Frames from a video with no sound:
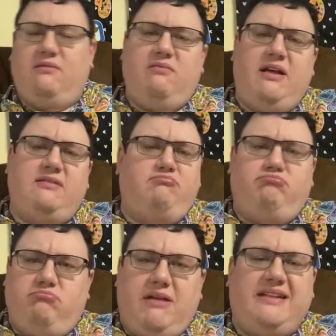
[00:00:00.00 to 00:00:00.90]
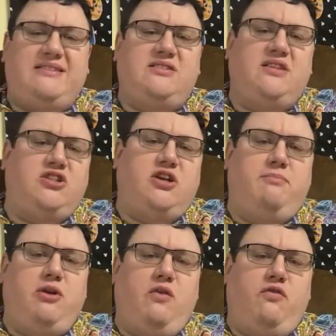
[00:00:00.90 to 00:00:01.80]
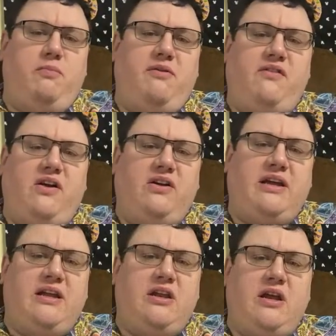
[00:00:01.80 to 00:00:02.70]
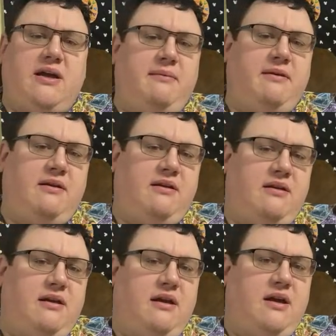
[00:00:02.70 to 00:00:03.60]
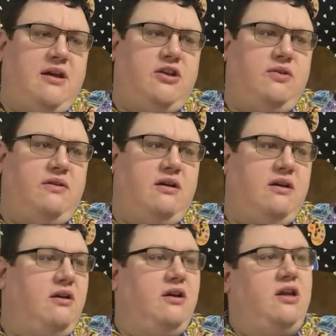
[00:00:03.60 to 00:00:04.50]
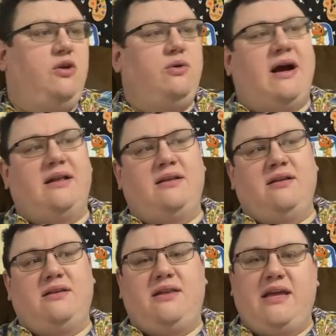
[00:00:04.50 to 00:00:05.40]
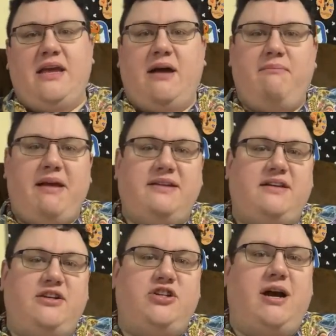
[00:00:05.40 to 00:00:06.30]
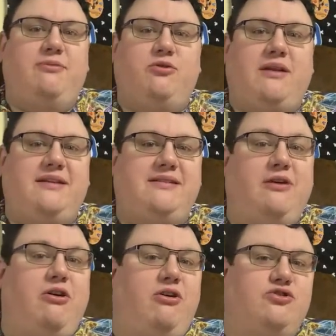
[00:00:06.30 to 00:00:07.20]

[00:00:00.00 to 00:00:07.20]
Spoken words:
It, it's such a beautiful pavilion. I mean, you you got the amazing shops where they sell all